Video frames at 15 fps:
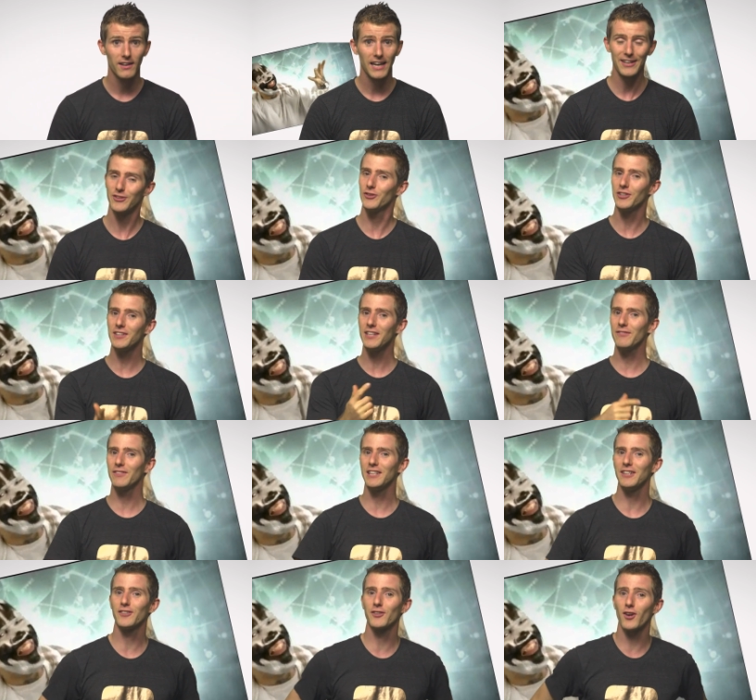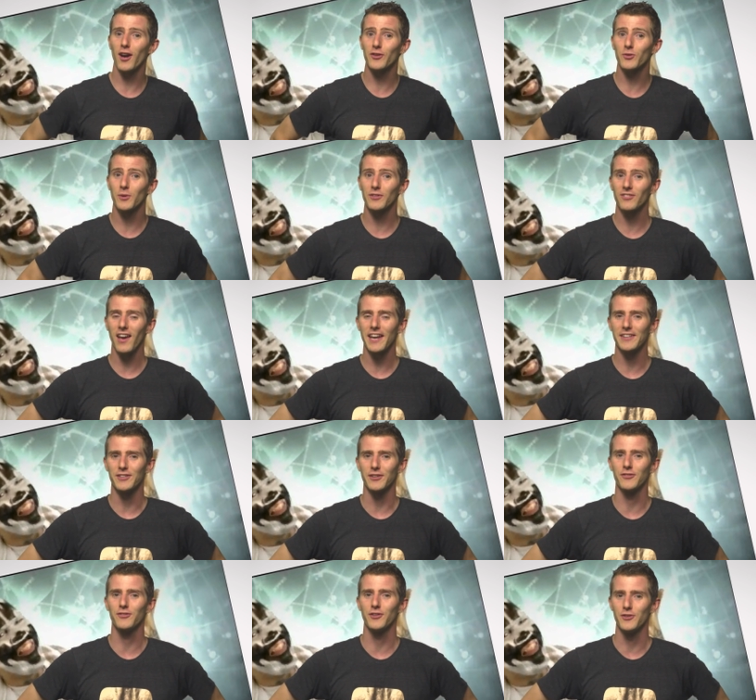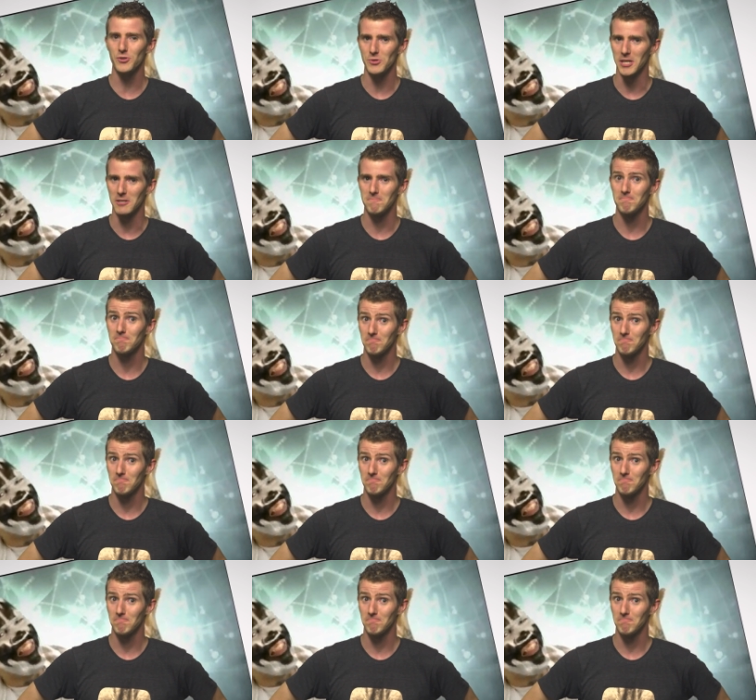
And you didn't even need to talk to a scientist to do it.